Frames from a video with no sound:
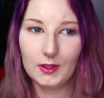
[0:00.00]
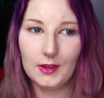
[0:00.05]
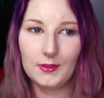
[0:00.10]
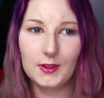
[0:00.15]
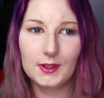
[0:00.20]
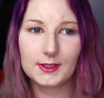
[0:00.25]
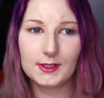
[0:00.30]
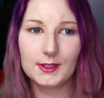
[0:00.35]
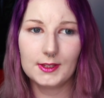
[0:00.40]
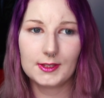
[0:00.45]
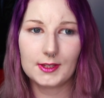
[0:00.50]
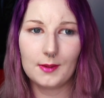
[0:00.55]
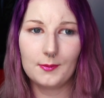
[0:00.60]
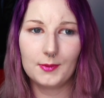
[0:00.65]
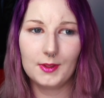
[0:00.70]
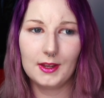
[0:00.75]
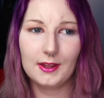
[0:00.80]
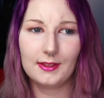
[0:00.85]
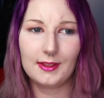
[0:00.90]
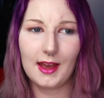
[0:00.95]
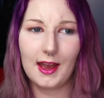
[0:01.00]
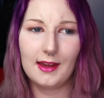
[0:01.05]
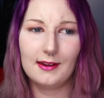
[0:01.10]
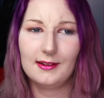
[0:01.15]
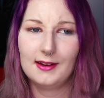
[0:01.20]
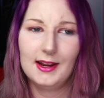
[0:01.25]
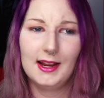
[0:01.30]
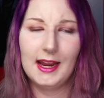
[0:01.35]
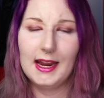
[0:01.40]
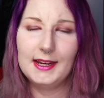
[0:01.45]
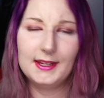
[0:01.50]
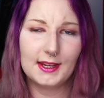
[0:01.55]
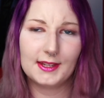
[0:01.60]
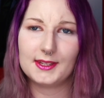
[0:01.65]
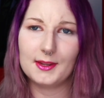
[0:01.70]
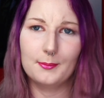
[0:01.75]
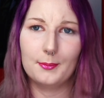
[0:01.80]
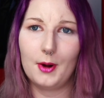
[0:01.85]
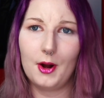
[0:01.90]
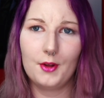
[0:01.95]
this is something that it
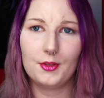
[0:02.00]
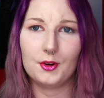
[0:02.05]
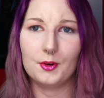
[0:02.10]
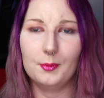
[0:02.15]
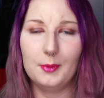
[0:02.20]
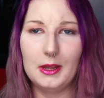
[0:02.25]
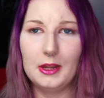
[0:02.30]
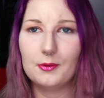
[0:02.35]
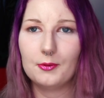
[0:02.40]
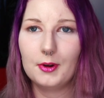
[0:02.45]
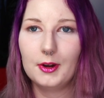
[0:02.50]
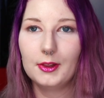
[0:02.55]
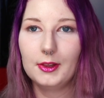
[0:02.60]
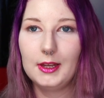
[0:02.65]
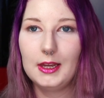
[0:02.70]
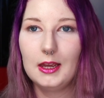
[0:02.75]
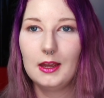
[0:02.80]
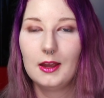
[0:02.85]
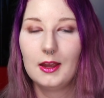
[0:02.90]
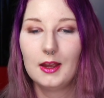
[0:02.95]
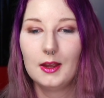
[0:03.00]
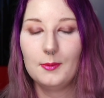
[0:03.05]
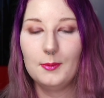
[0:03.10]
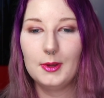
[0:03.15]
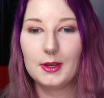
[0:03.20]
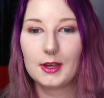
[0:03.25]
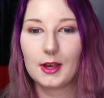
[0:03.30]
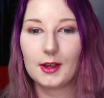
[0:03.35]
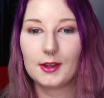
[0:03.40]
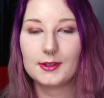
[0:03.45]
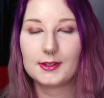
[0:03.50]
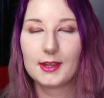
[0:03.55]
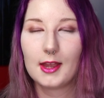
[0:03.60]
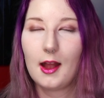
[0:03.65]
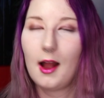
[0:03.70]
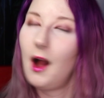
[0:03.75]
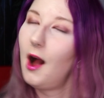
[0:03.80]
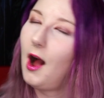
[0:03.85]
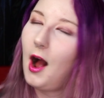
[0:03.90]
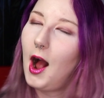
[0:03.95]
doesn't bother me really, because
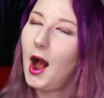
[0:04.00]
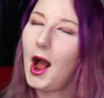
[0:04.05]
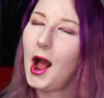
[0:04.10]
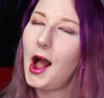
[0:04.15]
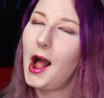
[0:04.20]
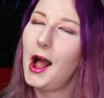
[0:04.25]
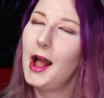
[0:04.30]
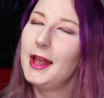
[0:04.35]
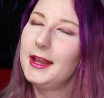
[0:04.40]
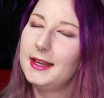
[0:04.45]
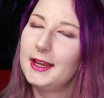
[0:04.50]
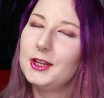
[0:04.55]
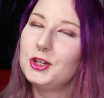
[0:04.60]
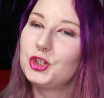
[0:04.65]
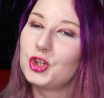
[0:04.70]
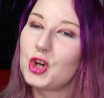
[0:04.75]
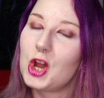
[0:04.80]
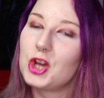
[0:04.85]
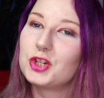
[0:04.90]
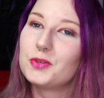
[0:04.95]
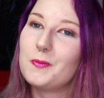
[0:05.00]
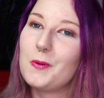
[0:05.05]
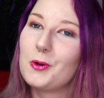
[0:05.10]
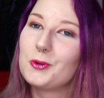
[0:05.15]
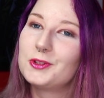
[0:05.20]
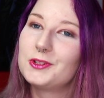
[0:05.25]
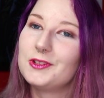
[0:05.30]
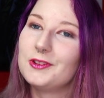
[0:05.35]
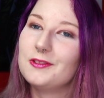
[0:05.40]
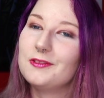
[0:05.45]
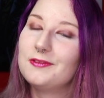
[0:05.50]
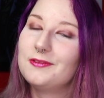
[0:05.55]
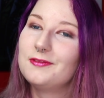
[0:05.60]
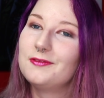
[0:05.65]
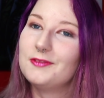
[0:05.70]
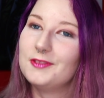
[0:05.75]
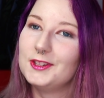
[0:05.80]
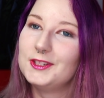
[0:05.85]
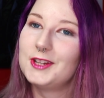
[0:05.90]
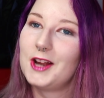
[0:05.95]
I get judged most
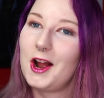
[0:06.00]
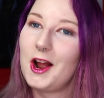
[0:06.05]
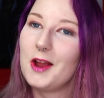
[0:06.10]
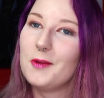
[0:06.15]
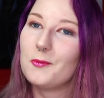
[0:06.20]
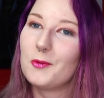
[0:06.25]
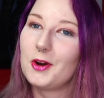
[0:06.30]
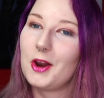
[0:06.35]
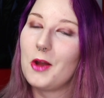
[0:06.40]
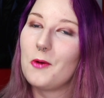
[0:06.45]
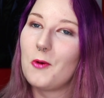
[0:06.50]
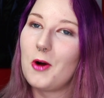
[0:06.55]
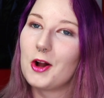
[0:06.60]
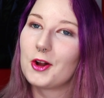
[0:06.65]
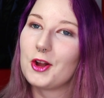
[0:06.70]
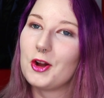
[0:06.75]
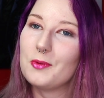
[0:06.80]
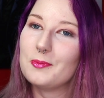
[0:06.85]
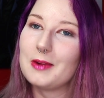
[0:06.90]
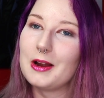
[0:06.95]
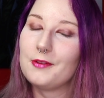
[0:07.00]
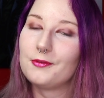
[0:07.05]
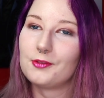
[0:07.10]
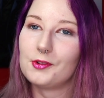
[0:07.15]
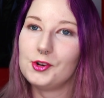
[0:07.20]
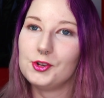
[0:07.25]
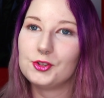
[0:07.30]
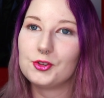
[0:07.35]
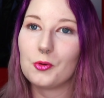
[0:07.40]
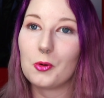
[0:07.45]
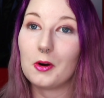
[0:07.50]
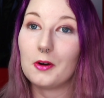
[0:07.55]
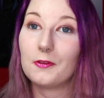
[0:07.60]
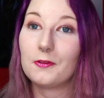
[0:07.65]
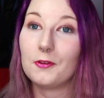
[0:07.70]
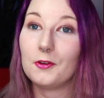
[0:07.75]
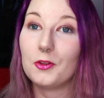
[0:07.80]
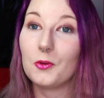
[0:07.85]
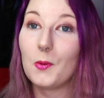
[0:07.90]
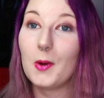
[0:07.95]
of the time when I walk out my front door
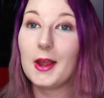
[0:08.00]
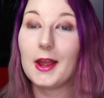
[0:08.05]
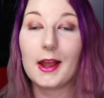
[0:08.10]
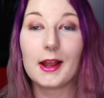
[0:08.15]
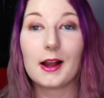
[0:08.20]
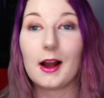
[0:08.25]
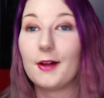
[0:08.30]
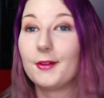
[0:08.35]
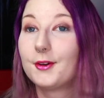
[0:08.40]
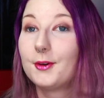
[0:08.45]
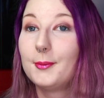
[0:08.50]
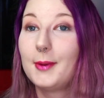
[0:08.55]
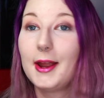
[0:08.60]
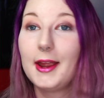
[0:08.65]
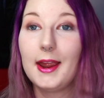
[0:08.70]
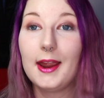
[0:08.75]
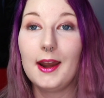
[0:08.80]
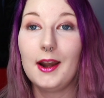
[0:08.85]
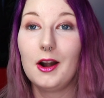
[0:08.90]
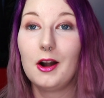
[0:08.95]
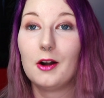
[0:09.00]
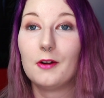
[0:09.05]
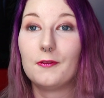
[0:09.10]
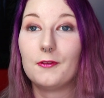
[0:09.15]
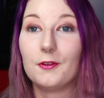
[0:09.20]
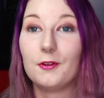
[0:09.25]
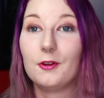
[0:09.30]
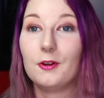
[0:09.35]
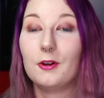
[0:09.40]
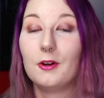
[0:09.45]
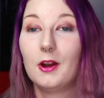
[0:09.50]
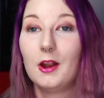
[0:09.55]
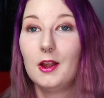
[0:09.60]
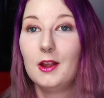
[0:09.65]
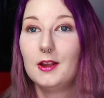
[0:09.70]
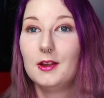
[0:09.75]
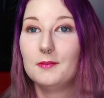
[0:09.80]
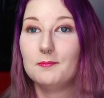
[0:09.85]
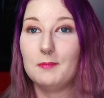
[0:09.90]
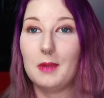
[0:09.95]
for the way I color my hair, for
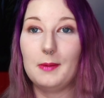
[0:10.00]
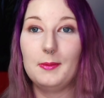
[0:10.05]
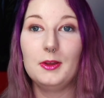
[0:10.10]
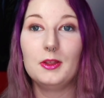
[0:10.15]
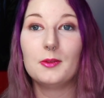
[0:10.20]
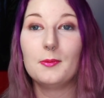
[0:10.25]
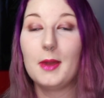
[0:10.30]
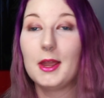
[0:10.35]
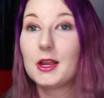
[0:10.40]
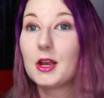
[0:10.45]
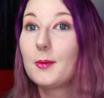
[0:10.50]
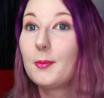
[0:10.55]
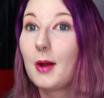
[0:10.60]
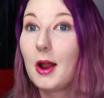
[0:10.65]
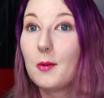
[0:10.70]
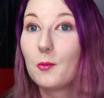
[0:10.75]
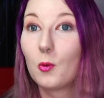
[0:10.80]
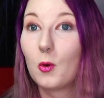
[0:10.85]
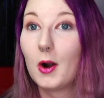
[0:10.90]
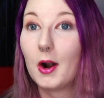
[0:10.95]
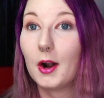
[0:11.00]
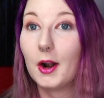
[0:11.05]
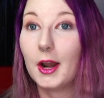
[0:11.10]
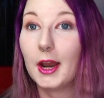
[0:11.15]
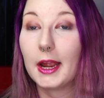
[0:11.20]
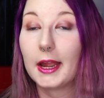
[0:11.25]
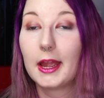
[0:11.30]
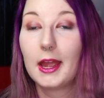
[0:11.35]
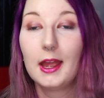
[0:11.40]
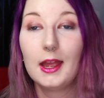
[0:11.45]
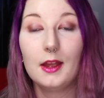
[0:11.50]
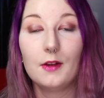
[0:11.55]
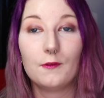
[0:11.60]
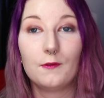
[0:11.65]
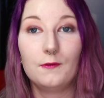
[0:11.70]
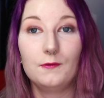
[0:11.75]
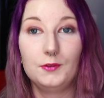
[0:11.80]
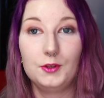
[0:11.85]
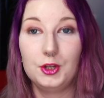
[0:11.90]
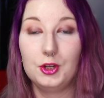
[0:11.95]
maybe the makeup I'm wearing,
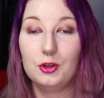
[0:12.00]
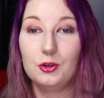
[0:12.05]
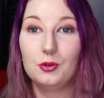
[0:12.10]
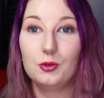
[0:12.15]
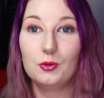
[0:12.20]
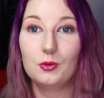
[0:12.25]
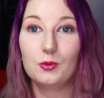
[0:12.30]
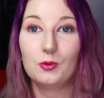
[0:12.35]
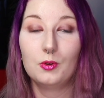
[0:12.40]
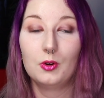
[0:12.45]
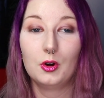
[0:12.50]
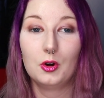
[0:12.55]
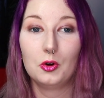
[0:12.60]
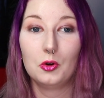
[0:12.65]
to